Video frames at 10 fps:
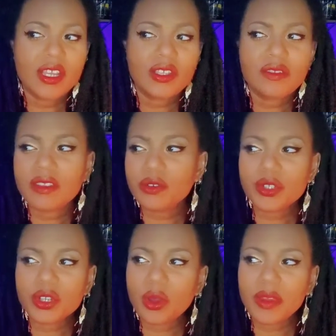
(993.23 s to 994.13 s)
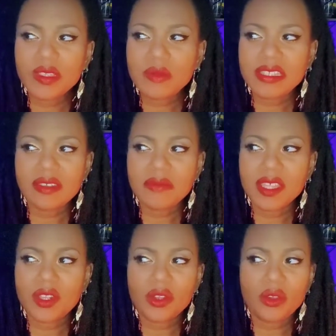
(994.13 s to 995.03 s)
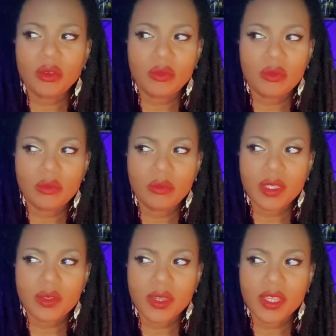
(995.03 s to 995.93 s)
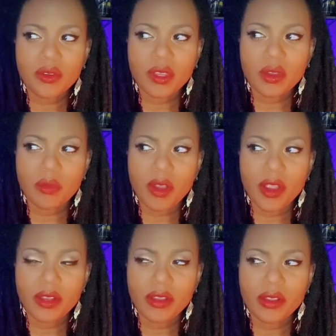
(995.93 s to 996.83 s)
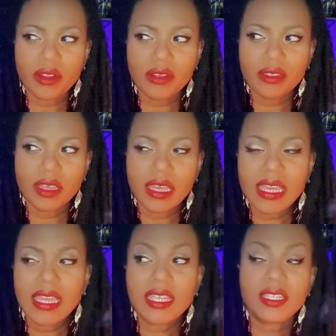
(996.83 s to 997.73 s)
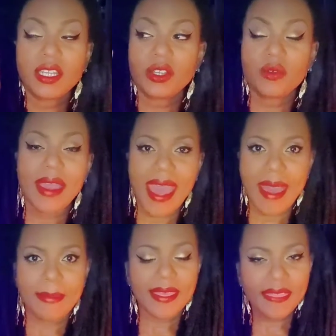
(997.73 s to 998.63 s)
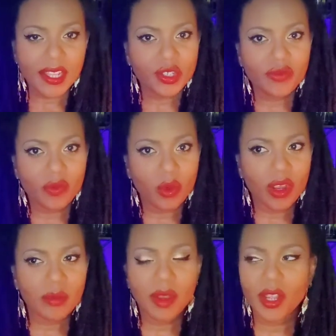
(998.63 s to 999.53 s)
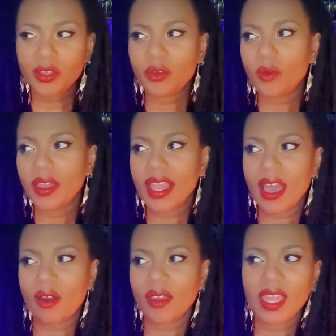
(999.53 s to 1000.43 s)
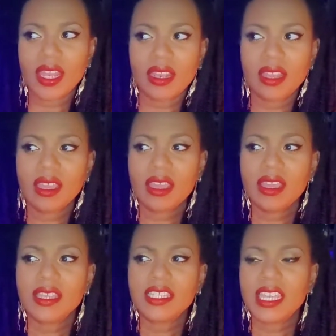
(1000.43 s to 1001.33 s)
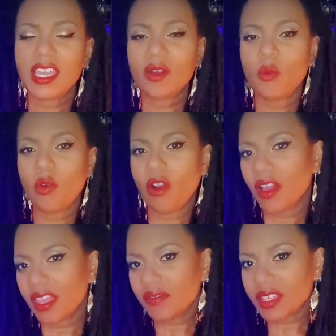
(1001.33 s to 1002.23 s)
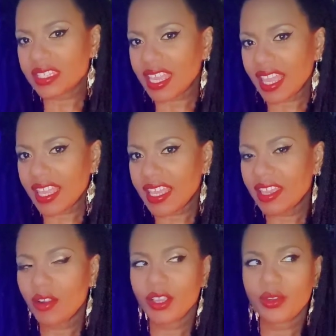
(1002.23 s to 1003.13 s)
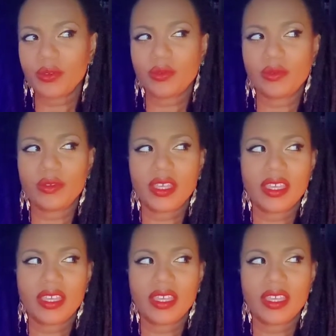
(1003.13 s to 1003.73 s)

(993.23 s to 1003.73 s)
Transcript: So there should always be something new between you and your partner. Is it a new habit that you form? Are you going out and taking a walk every day? Are you